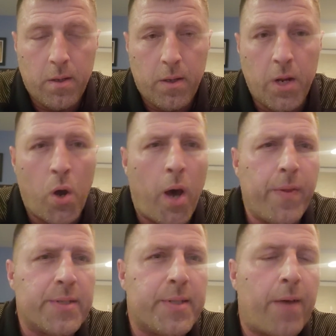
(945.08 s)
All
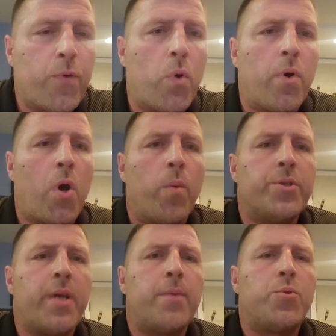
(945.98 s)
this stuff going on
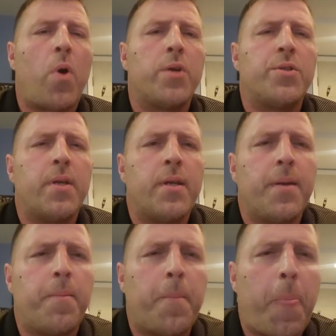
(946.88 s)
with James Washington,
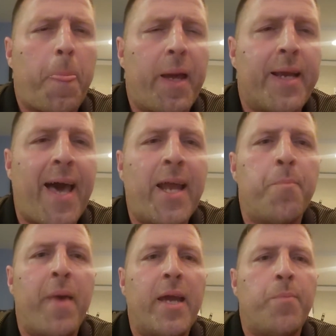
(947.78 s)
it kind of
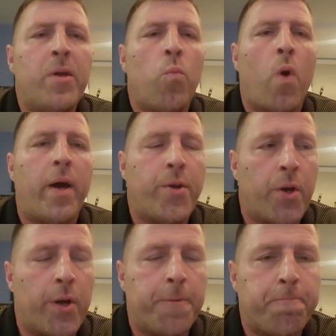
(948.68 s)
made me
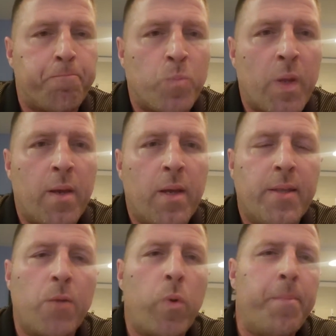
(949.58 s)
wonder,
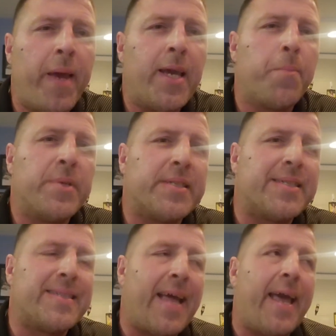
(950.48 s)
did we make a
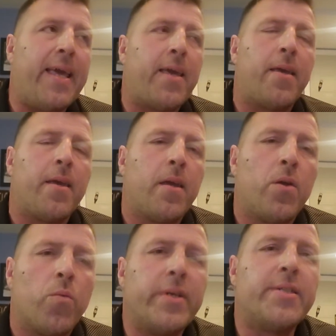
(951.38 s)
mistake
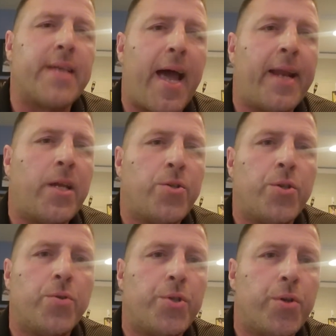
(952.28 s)
re-signing
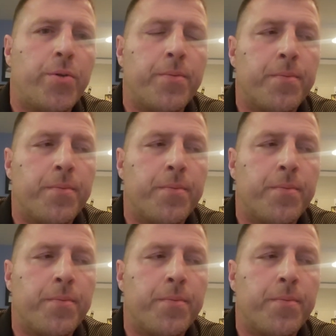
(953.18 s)
Juju?